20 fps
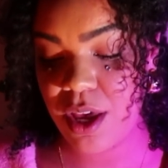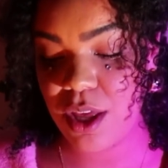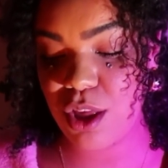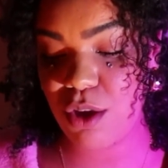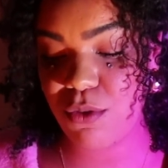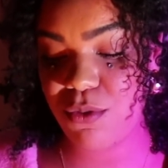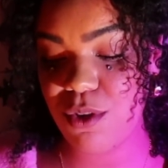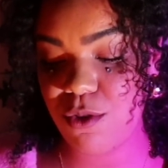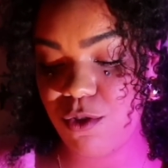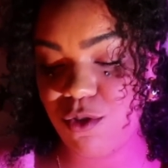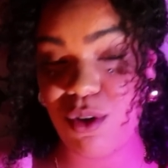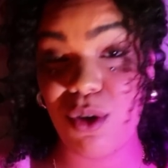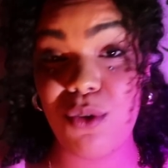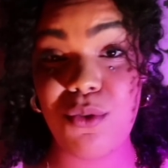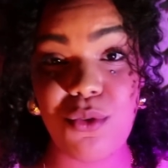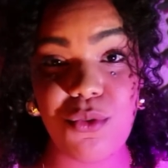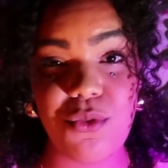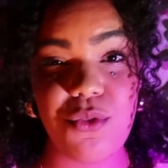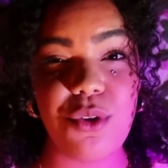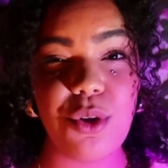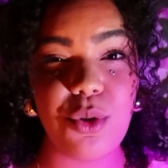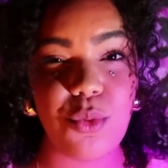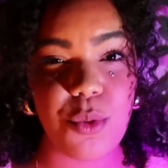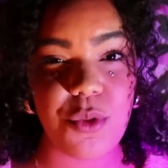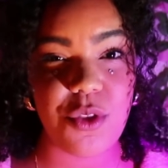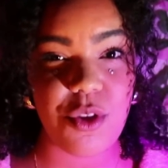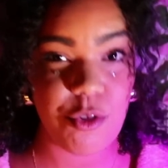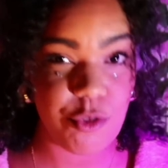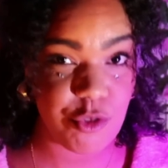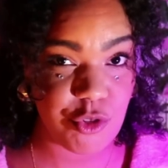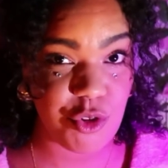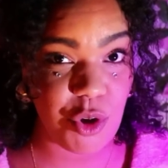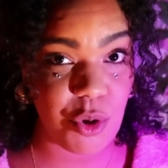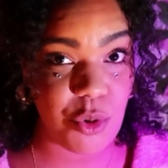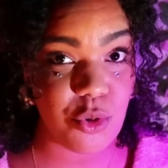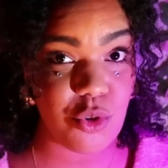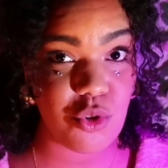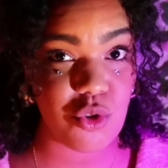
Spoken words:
You feel so fulfilled with your soul